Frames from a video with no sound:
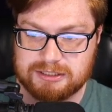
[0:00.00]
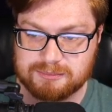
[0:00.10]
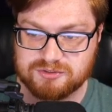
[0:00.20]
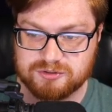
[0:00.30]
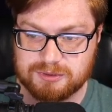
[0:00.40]

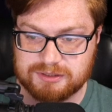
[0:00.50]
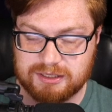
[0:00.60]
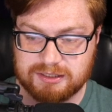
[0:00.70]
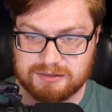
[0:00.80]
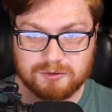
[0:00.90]
I'm assuming,
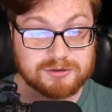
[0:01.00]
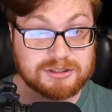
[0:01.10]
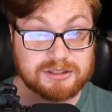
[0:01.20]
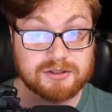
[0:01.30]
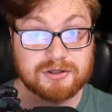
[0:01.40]
hey,
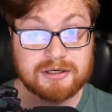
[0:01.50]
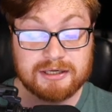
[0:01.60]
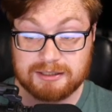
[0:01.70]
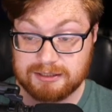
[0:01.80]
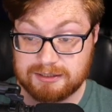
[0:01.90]
looky here,
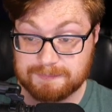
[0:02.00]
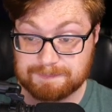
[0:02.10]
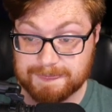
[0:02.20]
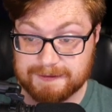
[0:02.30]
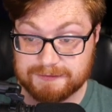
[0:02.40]

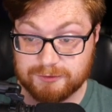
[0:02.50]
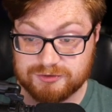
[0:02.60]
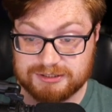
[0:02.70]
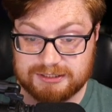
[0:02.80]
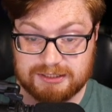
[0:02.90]
um, and there's
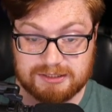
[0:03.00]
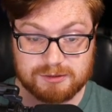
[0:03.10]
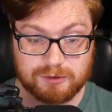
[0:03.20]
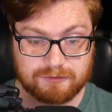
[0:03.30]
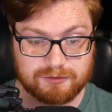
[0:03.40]
a key
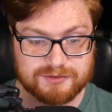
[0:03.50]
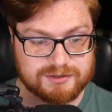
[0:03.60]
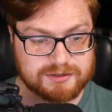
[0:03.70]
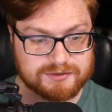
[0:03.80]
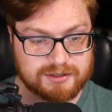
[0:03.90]
reference
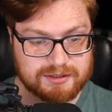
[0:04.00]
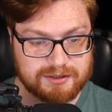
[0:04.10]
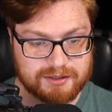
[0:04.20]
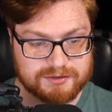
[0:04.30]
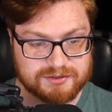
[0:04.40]
in it.
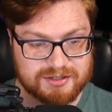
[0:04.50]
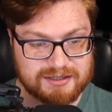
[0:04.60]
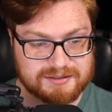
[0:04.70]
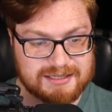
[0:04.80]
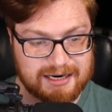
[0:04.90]
It says, hey,
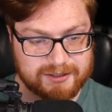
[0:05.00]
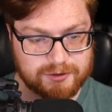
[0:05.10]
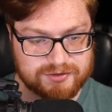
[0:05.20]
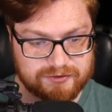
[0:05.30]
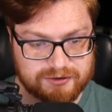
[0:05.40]

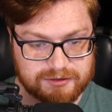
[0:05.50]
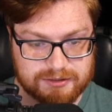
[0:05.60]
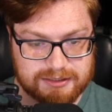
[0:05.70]
attackers have hidden